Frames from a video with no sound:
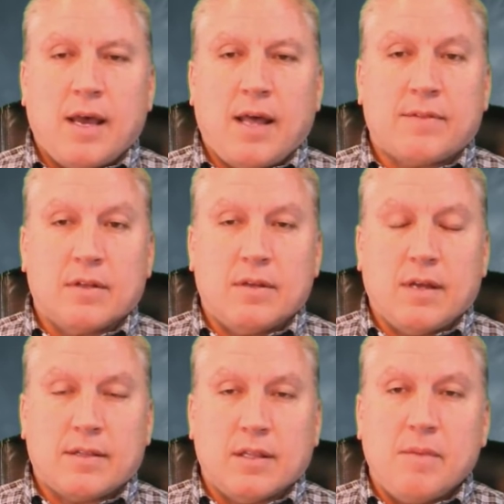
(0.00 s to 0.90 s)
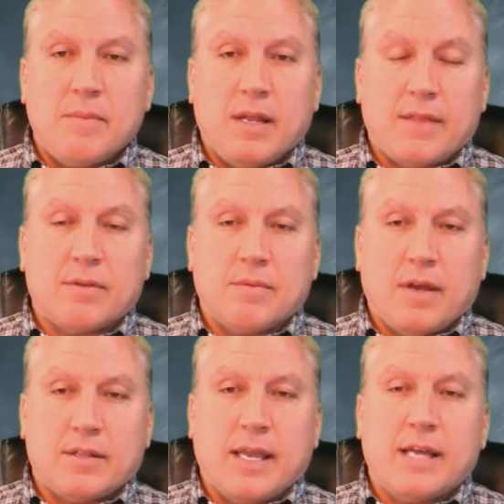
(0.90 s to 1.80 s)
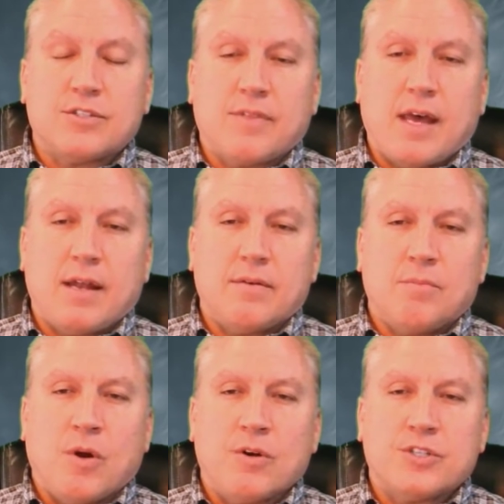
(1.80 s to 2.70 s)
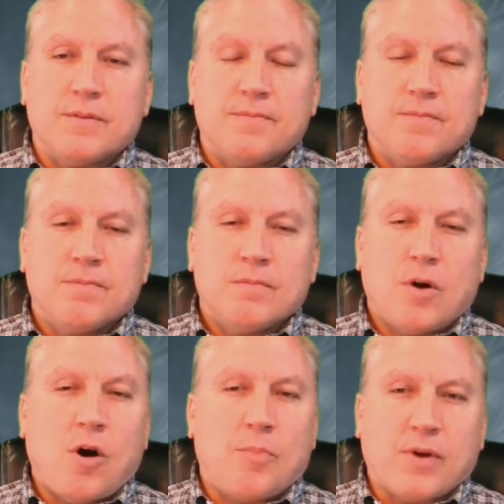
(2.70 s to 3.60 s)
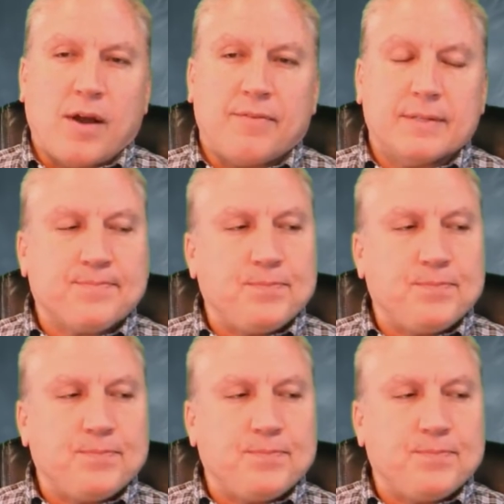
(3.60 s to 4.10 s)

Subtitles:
at the limit, at the edge of that margin, all profit.